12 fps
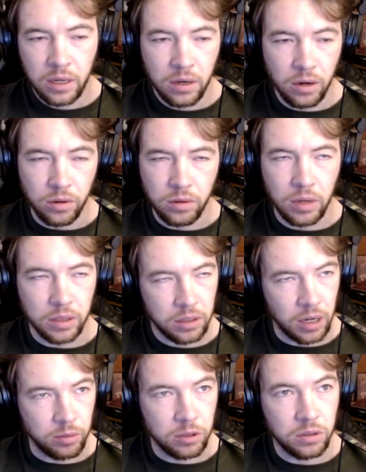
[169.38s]
Or not the
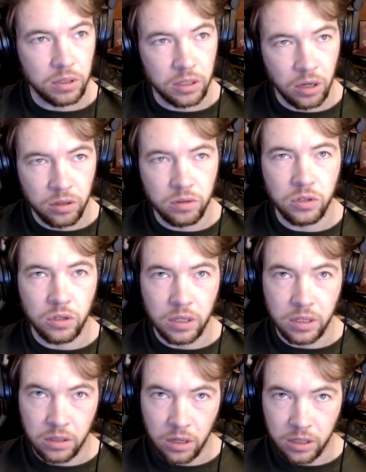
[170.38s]
top of the strings, under the
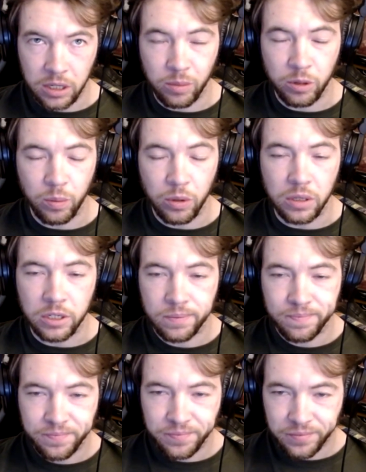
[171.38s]
strings on top of the bridge.
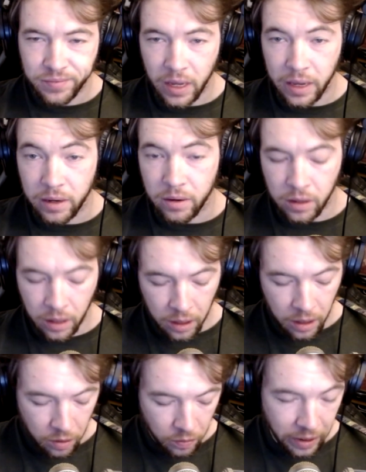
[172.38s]
And
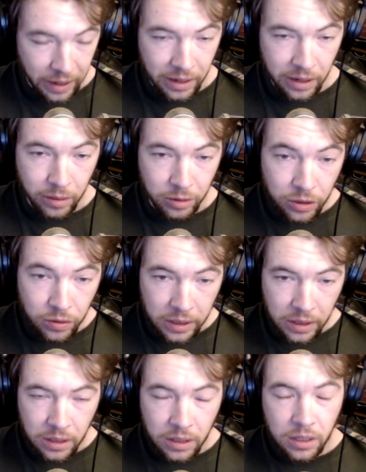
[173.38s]
what I ended up
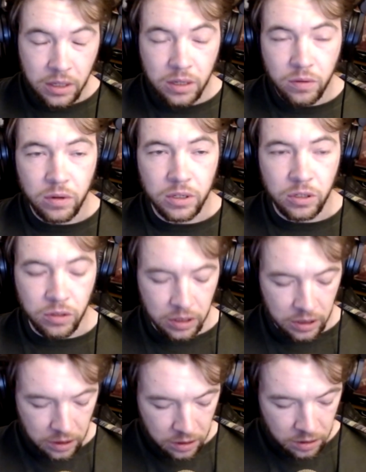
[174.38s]
doing was
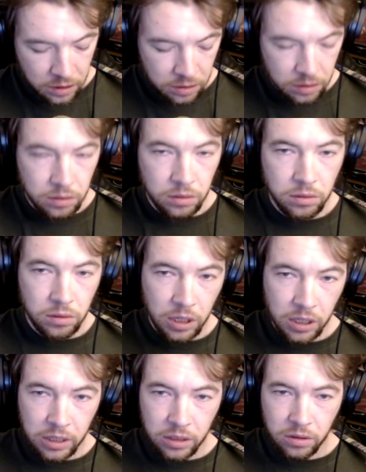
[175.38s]
using
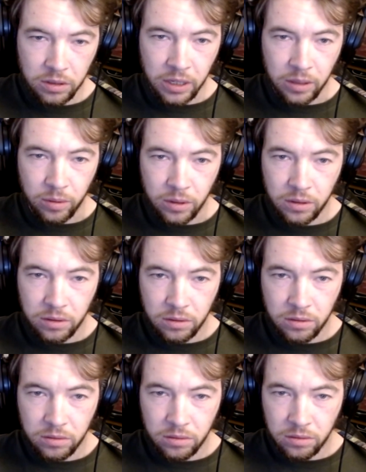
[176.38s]
electrical tape.
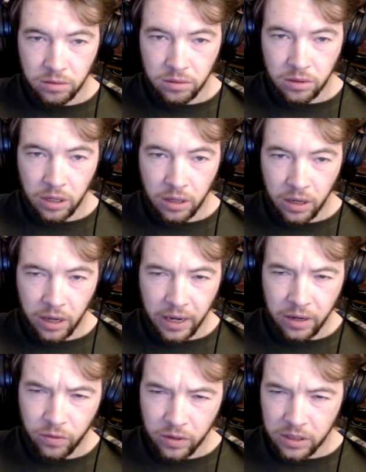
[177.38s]
I
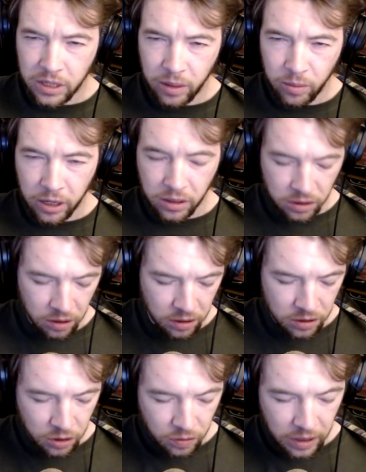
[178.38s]
didn't want to tape my guitar,
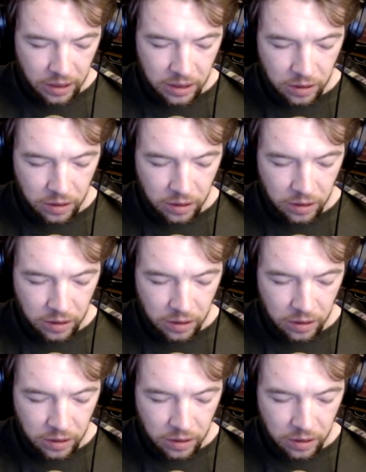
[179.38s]
so what I did